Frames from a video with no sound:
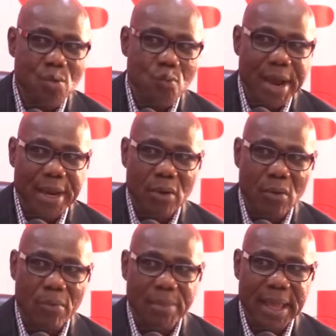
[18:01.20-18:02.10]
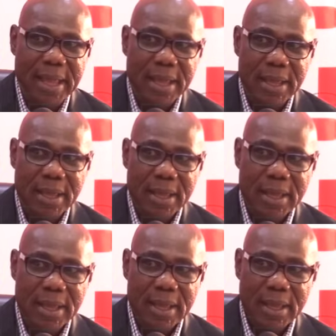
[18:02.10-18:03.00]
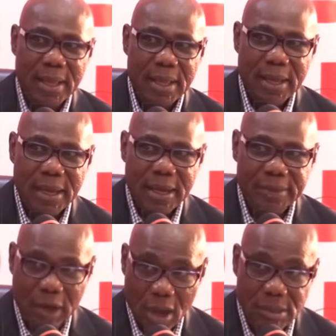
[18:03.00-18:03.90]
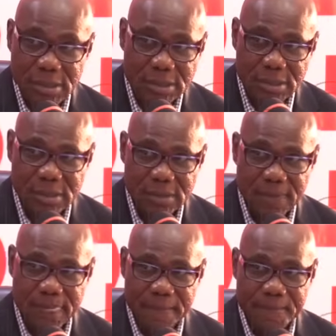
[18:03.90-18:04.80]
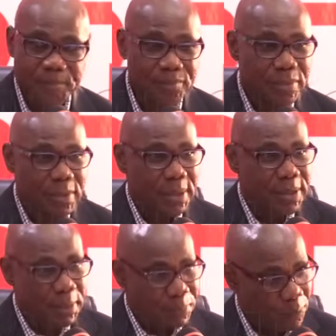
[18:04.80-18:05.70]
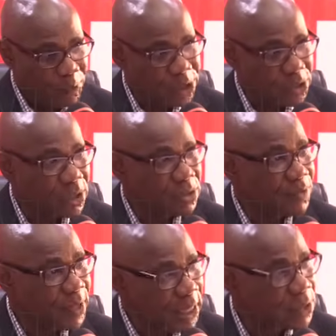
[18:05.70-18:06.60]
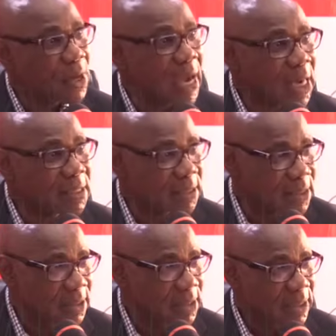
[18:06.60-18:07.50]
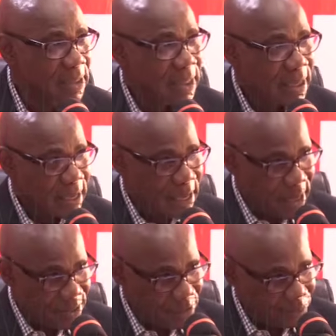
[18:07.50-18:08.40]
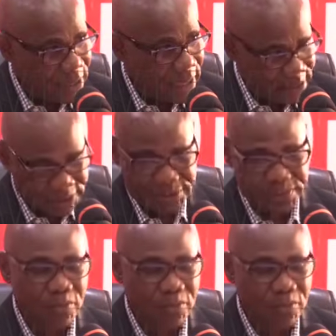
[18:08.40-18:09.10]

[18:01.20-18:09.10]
will obey the laws, the provisions of the Electoral Act, and the 3 elections.